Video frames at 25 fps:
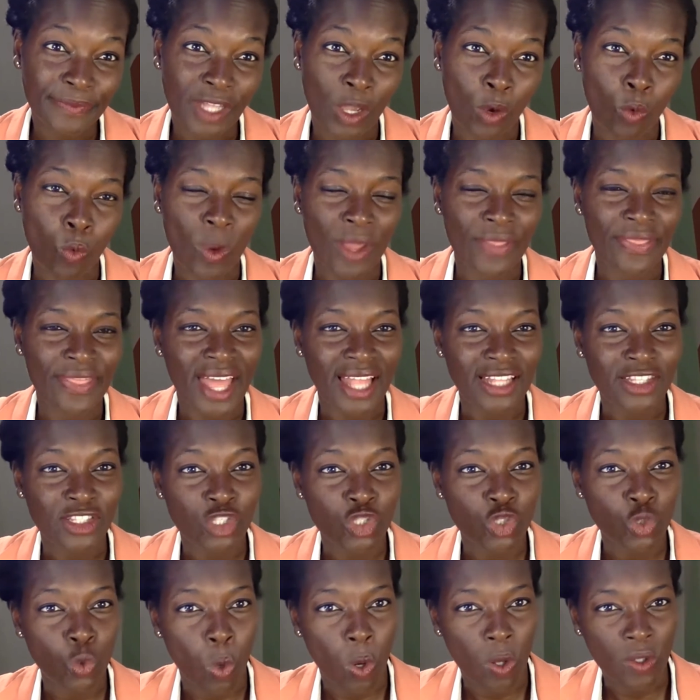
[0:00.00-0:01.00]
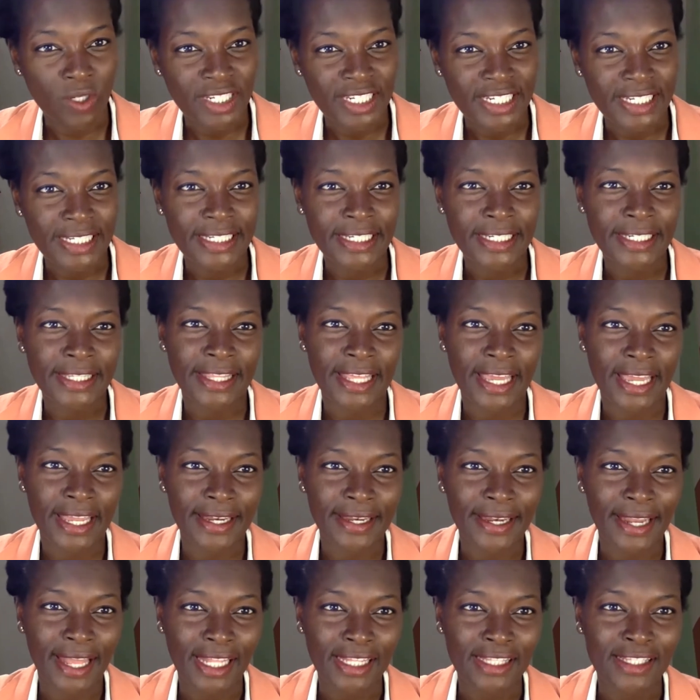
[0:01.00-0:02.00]
And when that's thwarted,
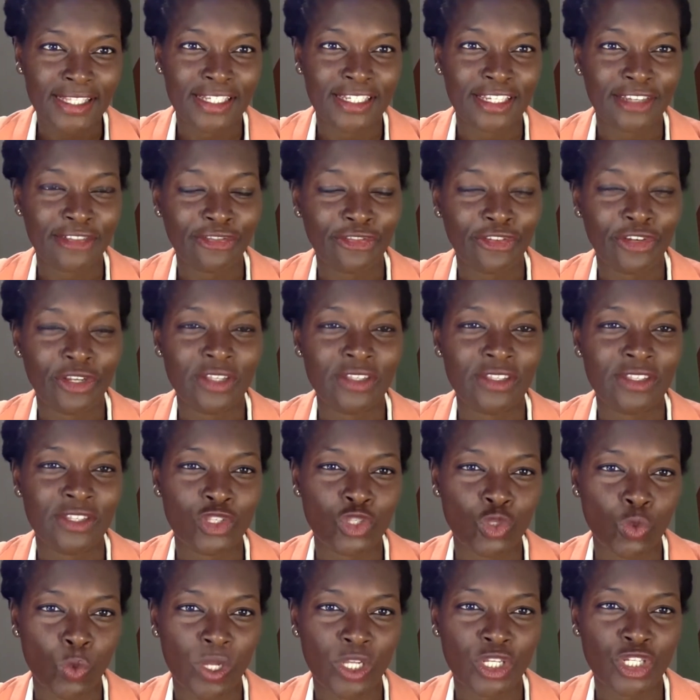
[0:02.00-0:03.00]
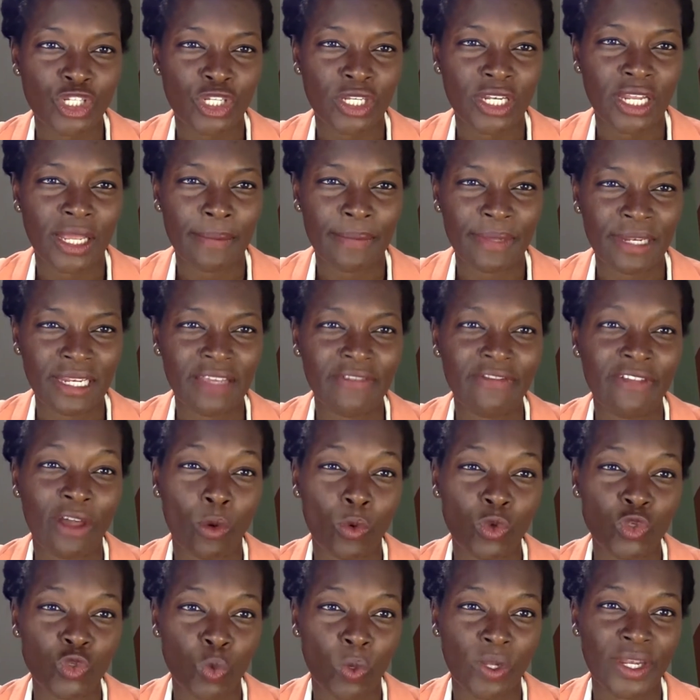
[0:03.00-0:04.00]
then that's a different situation. I believe
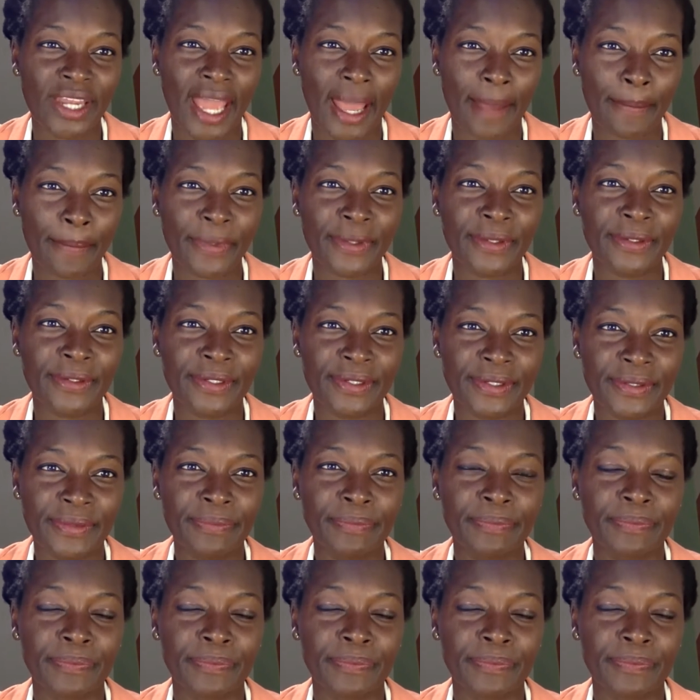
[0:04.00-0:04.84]
that was what happened.